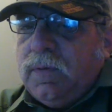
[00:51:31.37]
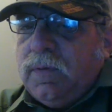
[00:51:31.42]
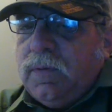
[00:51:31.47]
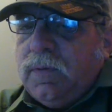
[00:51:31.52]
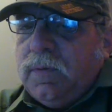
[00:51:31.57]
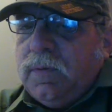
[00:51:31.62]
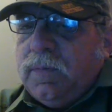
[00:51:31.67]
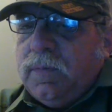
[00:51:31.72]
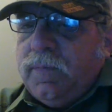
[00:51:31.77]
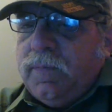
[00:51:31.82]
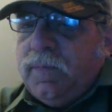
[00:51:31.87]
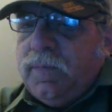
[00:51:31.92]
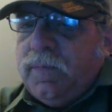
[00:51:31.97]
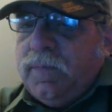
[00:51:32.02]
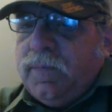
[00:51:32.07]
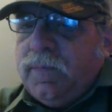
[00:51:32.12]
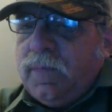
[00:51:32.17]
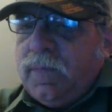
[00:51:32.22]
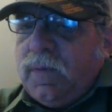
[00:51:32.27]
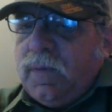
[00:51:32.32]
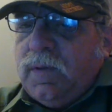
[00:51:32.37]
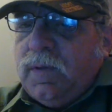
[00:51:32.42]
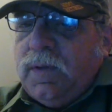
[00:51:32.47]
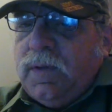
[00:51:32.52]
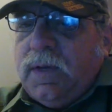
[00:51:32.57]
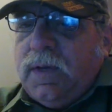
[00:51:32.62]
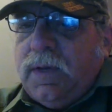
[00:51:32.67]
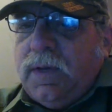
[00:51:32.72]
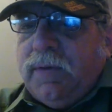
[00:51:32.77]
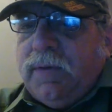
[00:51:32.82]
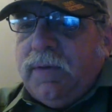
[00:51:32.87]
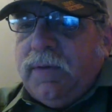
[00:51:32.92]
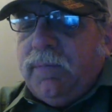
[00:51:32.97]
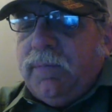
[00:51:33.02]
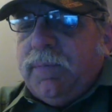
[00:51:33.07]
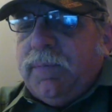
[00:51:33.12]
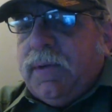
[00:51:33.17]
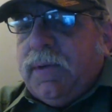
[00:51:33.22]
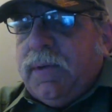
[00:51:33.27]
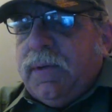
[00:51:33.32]
Yeah, I've never been there. I
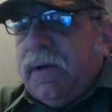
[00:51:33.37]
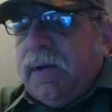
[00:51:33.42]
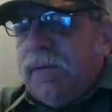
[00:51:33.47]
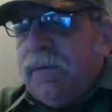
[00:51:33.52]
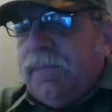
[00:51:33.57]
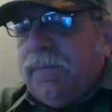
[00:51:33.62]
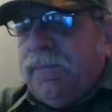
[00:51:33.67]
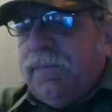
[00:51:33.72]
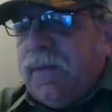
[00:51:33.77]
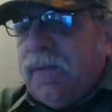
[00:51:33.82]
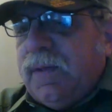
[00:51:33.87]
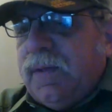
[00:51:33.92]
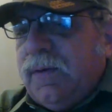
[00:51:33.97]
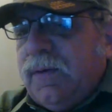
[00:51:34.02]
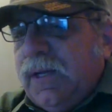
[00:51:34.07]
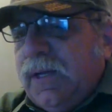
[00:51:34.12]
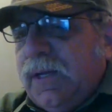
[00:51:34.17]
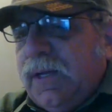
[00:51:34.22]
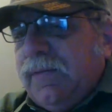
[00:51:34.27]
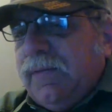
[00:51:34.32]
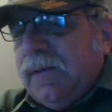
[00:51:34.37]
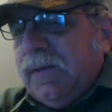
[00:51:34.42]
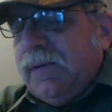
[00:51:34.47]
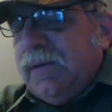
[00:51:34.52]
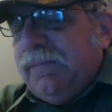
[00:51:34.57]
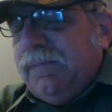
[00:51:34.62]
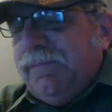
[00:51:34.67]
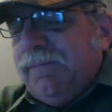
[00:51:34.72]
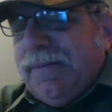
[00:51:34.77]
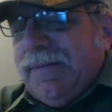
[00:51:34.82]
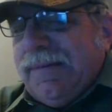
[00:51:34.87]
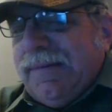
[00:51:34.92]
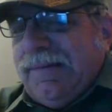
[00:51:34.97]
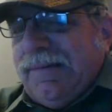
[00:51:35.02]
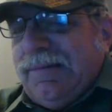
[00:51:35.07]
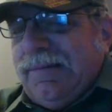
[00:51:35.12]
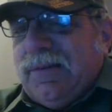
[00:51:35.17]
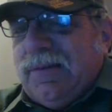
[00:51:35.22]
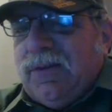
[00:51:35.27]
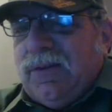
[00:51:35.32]
don't have any inkling to go there, to be
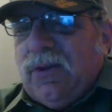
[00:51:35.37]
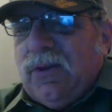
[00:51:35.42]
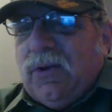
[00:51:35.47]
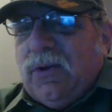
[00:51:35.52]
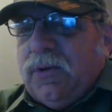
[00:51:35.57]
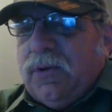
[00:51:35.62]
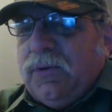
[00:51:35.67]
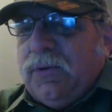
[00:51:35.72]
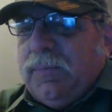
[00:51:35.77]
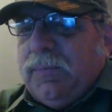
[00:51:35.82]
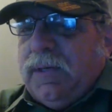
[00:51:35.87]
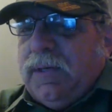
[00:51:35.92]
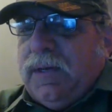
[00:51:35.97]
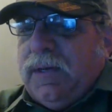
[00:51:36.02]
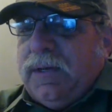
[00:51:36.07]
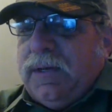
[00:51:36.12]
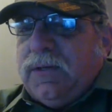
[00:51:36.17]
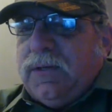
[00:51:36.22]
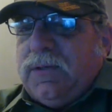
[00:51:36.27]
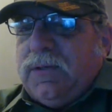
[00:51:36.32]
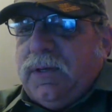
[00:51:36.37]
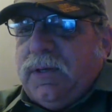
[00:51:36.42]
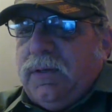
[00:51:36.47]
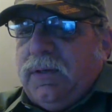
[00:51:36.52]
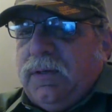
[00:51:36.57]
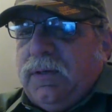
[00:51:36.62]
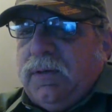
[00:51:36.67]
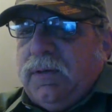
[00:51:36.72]
honest, or Beyond Trees.